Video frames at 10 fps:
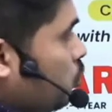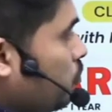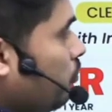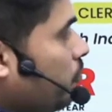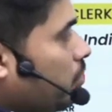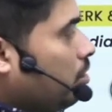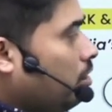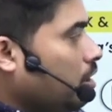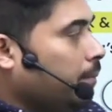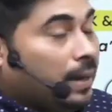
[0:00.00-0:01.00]
useful for
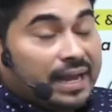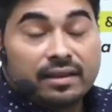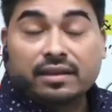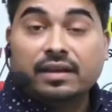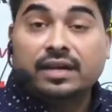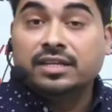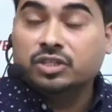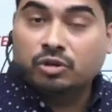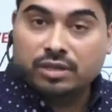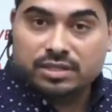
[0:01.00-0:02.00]
all banking and
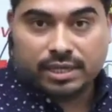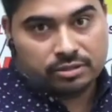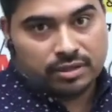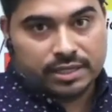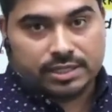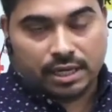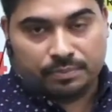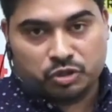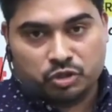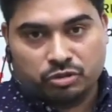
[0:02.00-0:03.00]
insurance sector
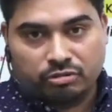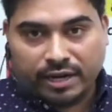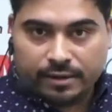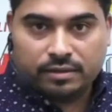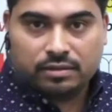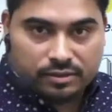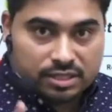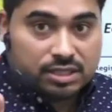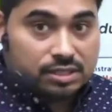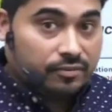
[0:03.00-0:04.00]
exams, right?
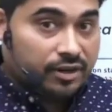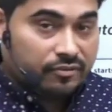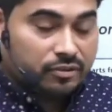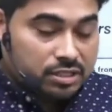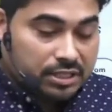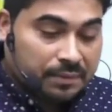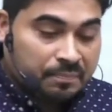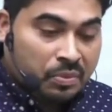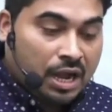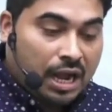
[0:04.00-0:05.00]
This is the very first thing.
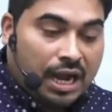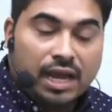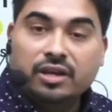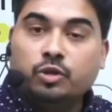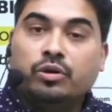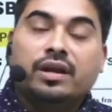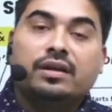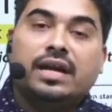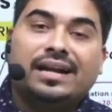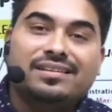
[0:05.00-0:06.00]
And you
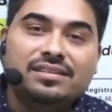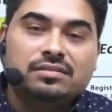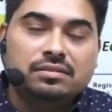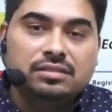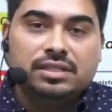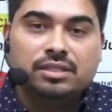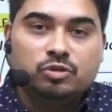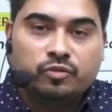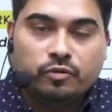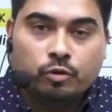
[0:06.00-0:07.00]
get at least 13
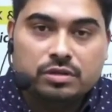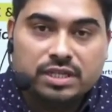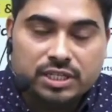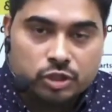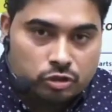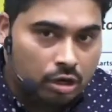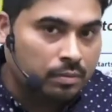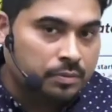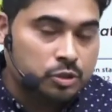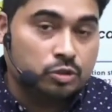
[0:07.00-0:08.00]
to 14 job
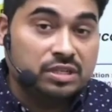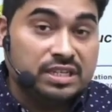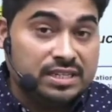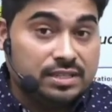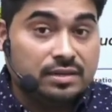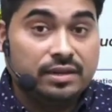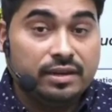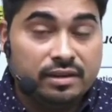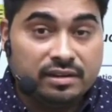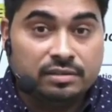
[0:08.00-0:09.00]
opportunities in a
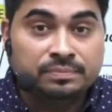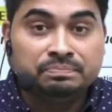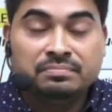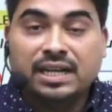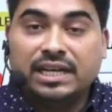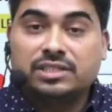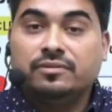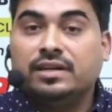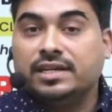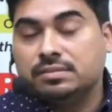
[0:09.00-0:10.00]
year as
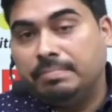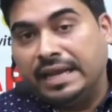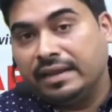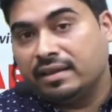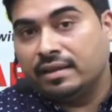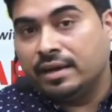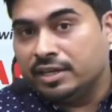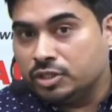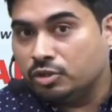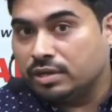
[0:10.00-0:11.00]
far as banking and
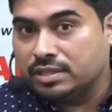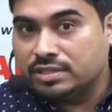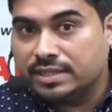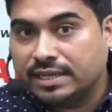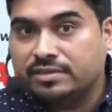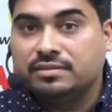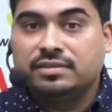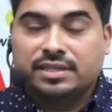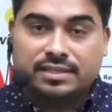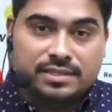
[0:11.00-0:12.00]
insurance sector
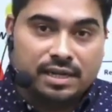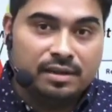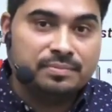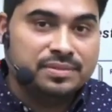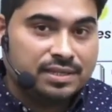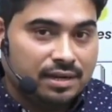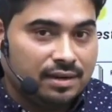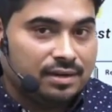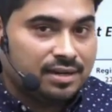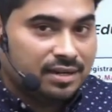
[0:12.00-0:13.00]
exams
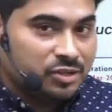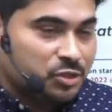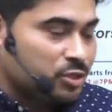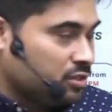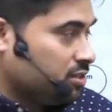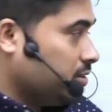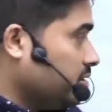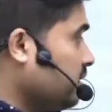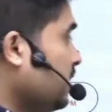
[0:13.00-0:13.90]
are concerned,